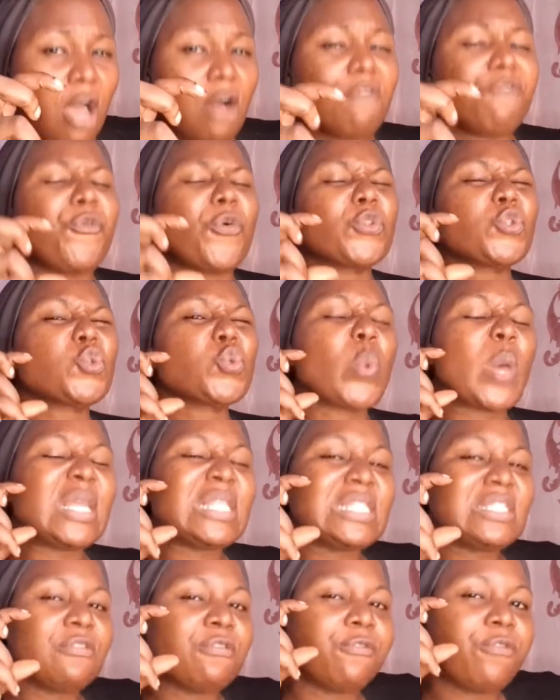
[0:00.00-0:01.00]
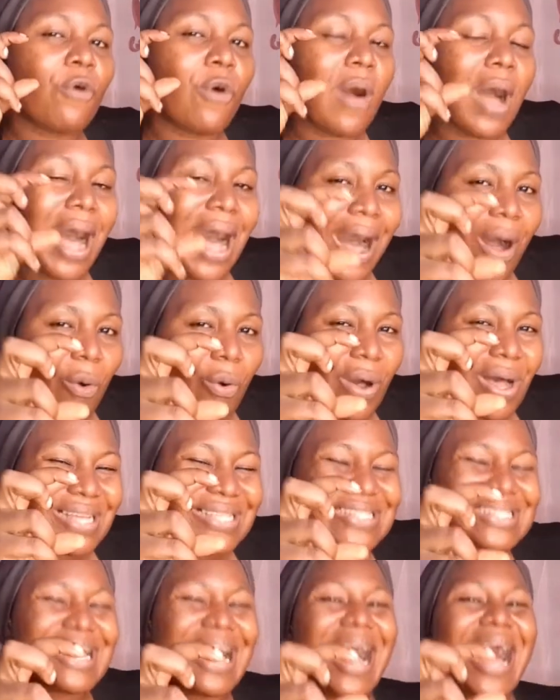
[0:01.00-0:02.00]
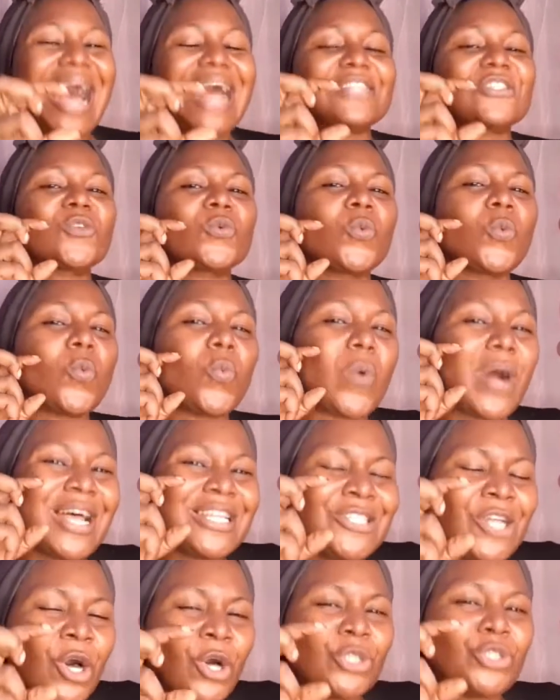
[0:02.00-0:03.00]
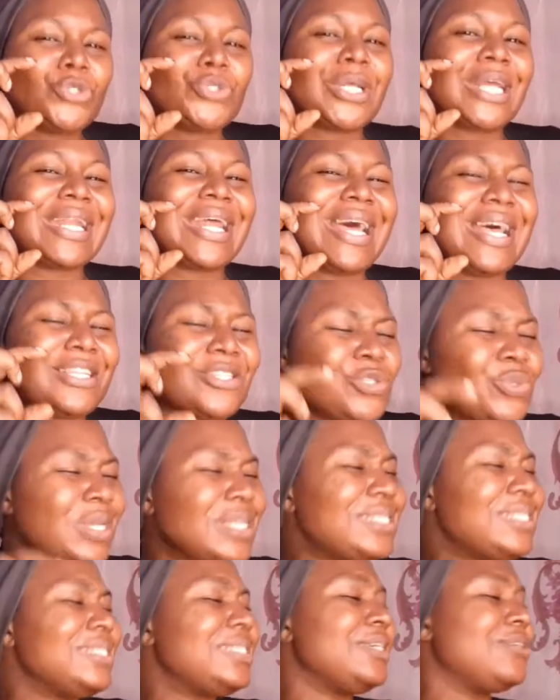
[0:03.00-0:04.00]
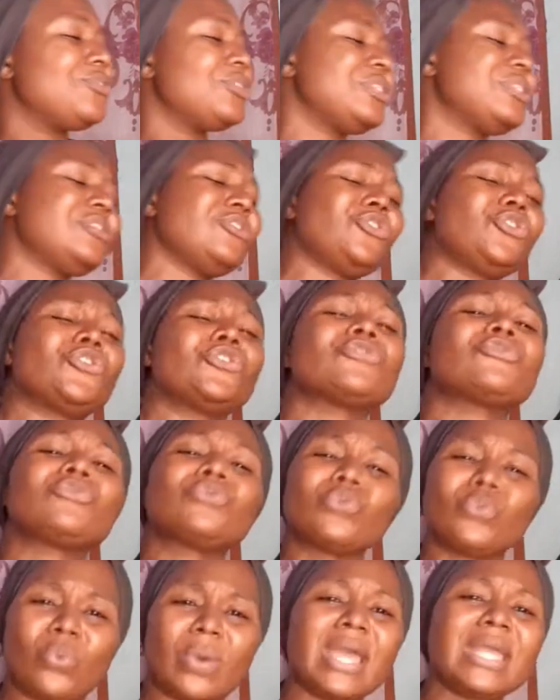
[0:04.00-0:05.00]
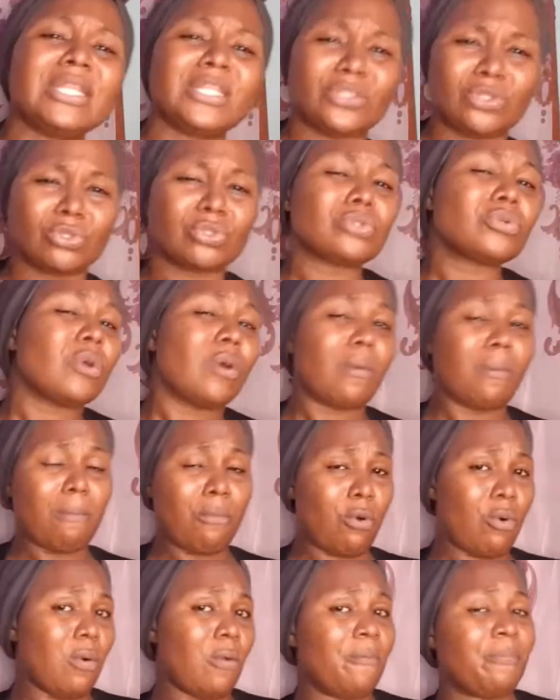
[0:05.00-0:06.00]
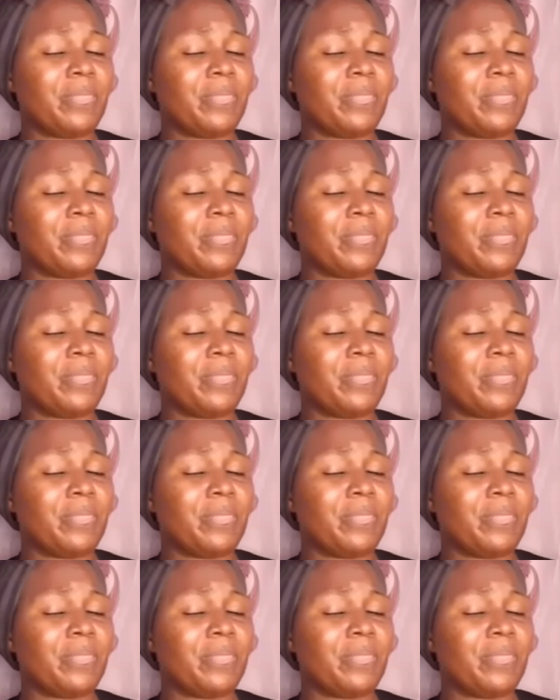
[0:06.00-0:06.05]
for 24 hours at 120 degrees Celsius. Do I need to talk more?